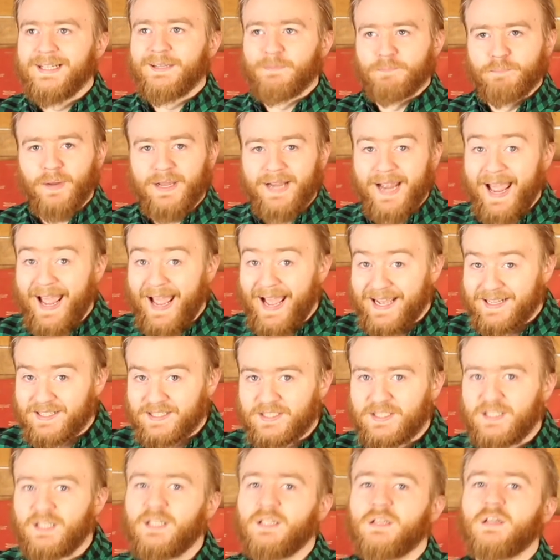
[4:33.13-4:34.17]
by
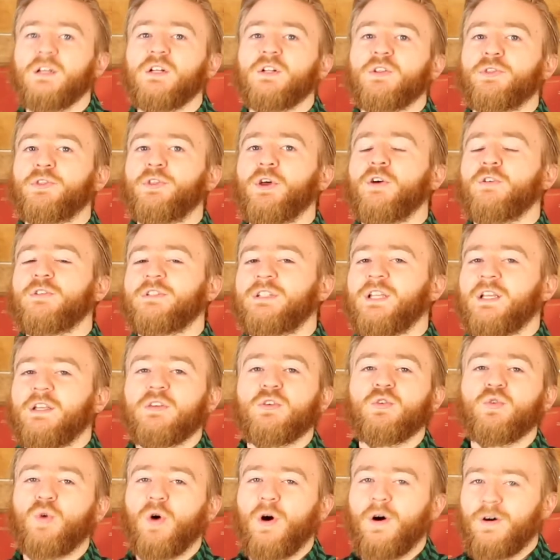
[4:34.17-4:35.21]
asking those that
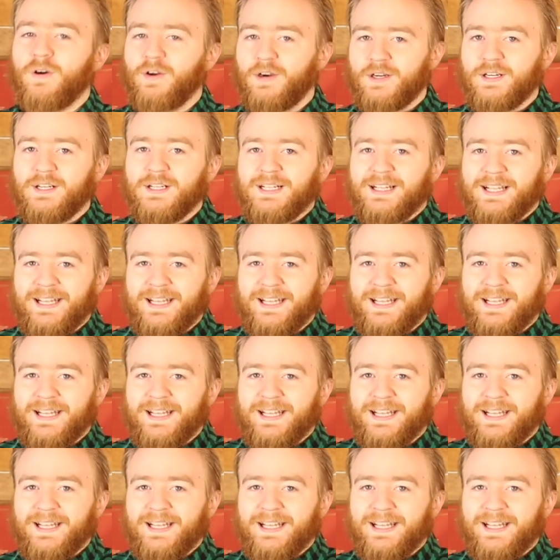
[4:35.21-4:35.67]
you are